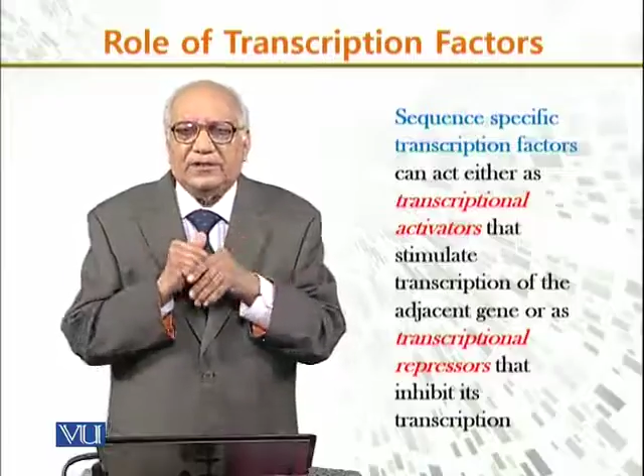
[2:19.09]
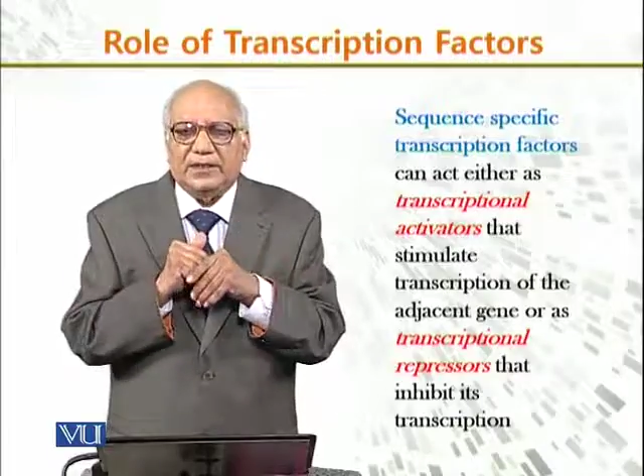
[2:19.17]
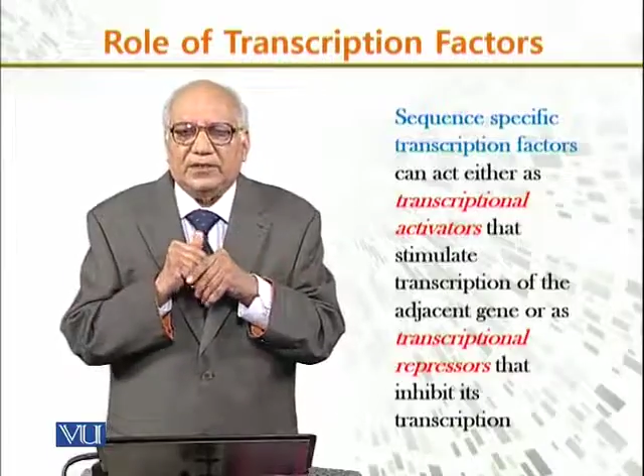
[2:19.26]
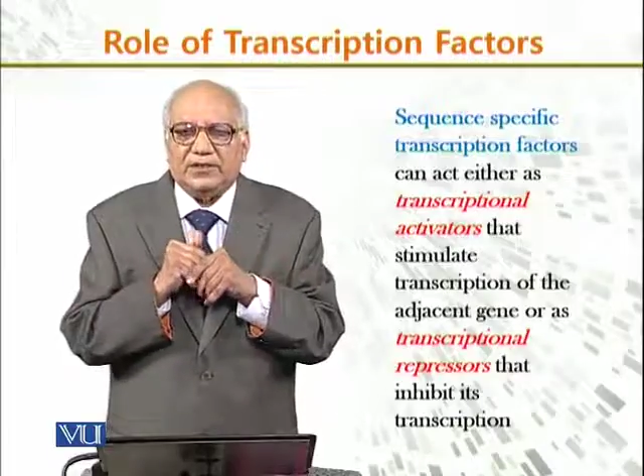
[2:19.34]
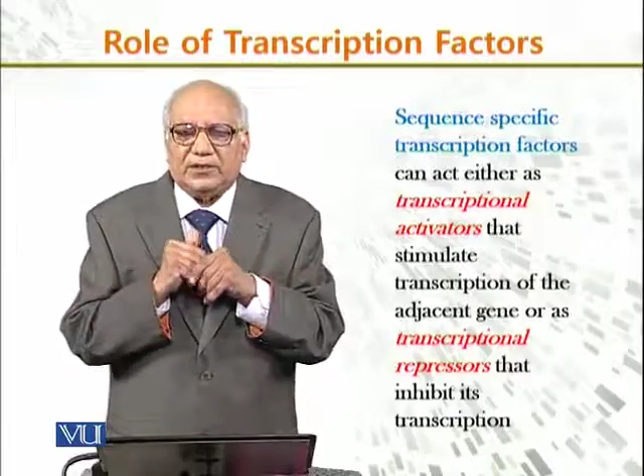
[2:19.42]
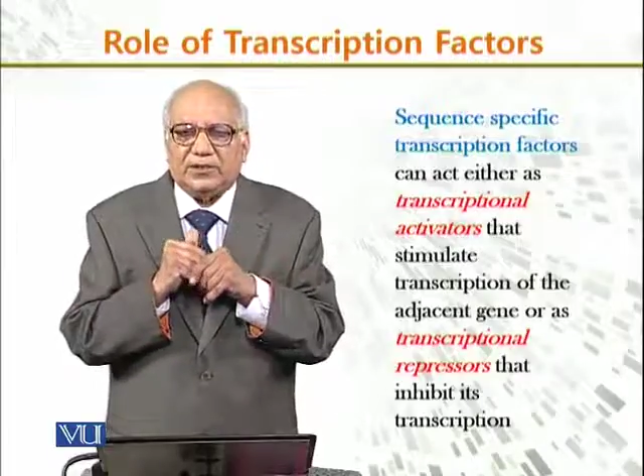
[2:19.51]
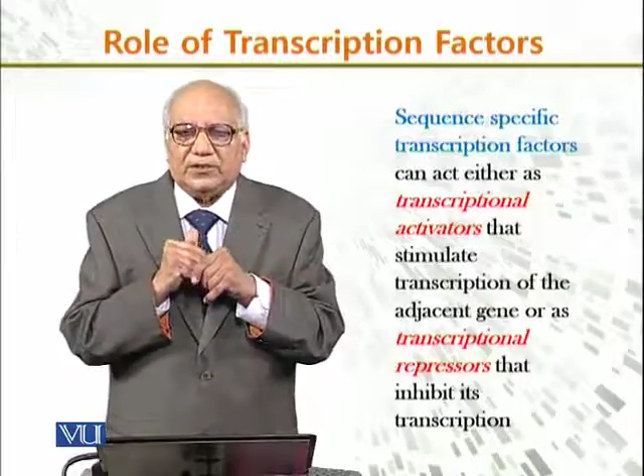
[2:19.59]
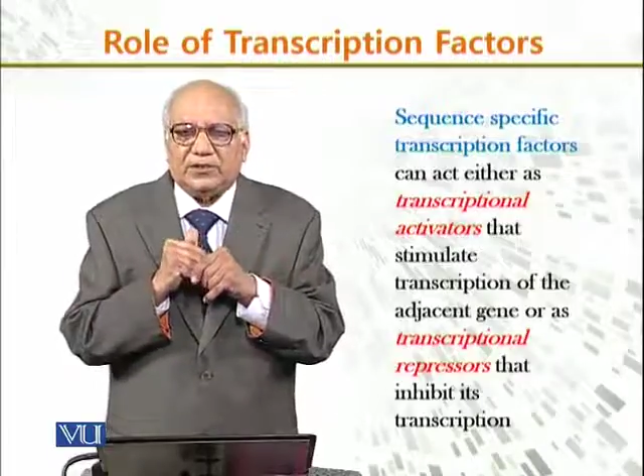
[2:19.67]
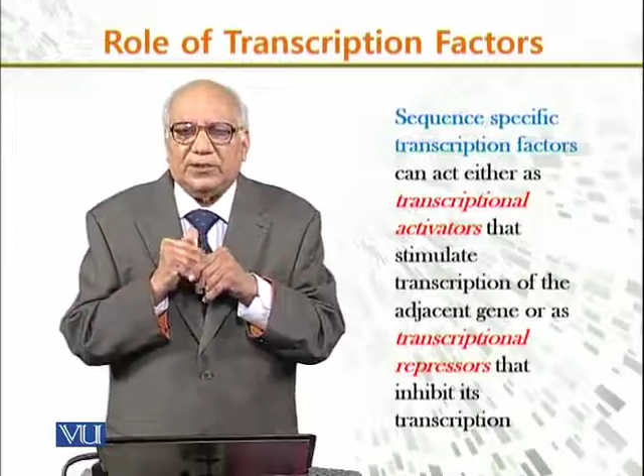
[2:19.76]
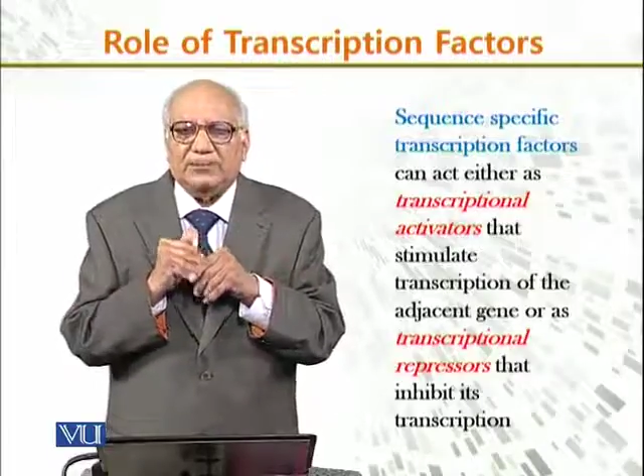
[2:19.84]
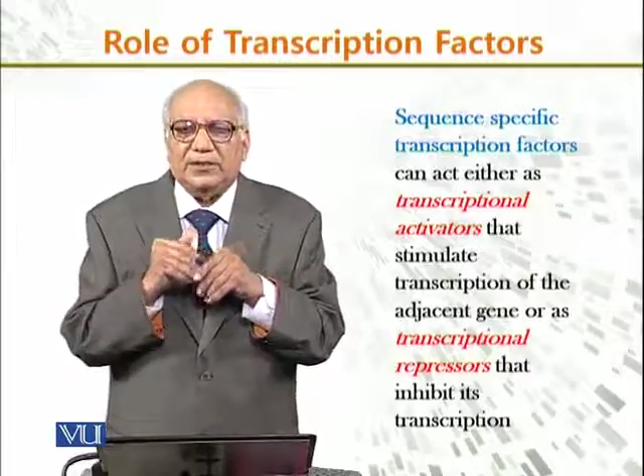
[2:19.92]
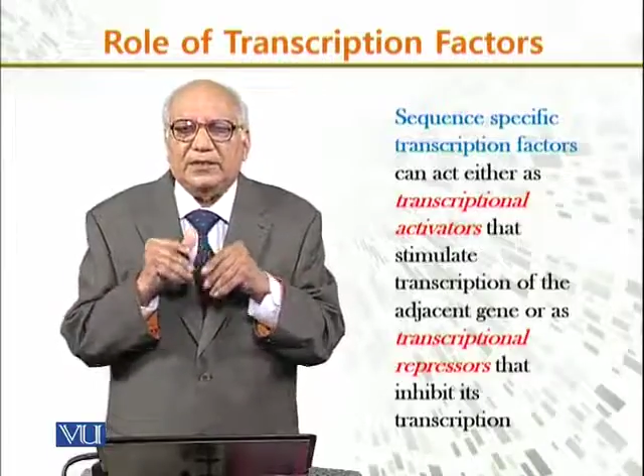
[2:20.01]
the
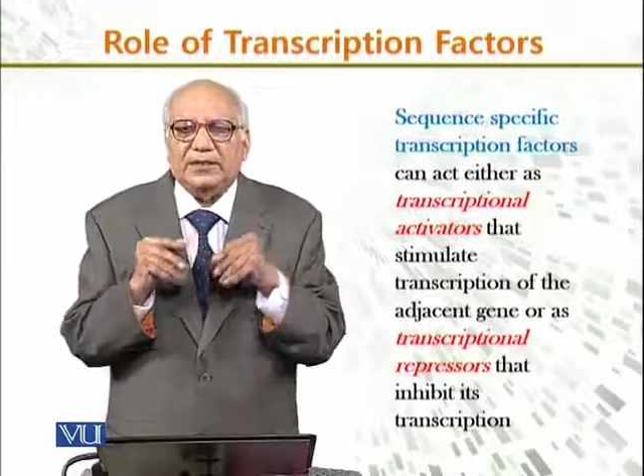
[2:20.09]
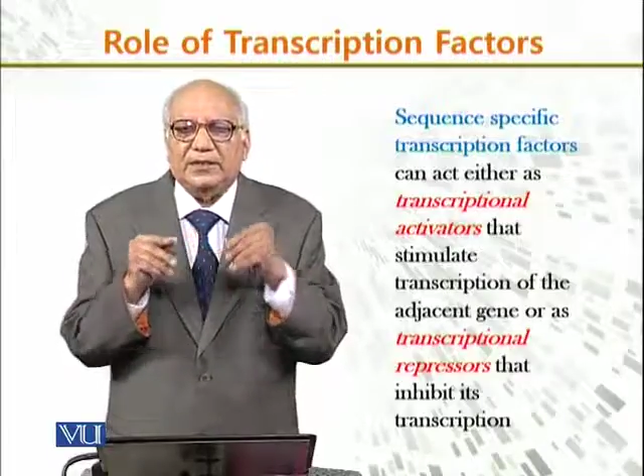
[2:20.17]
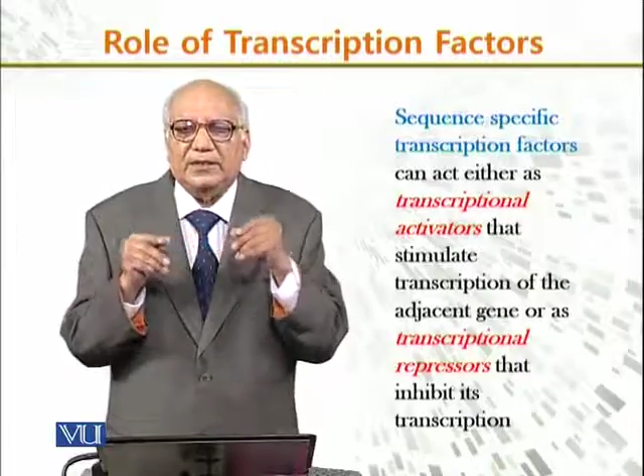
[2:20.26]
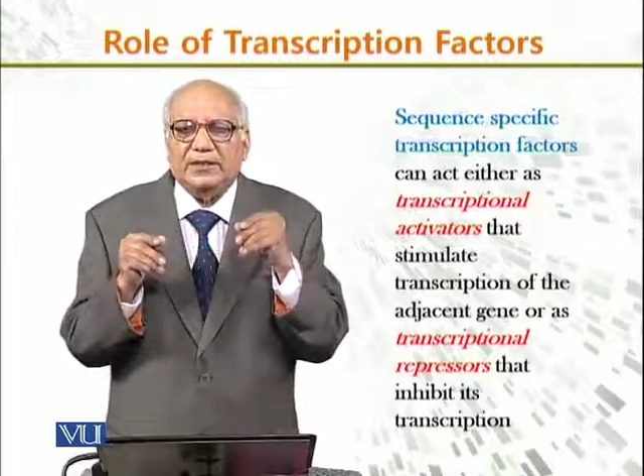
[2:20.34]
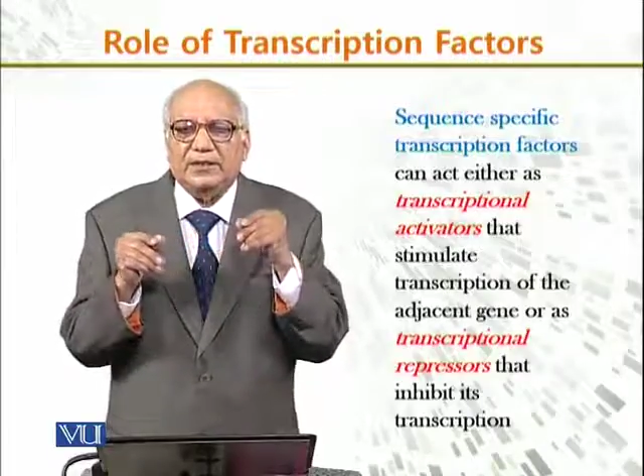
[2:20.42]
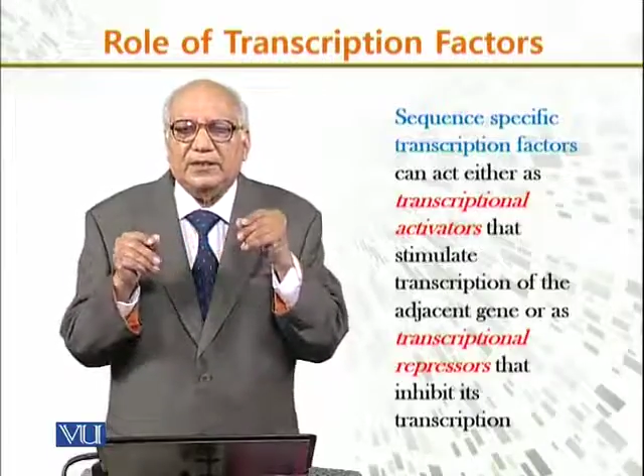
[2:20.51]
transcription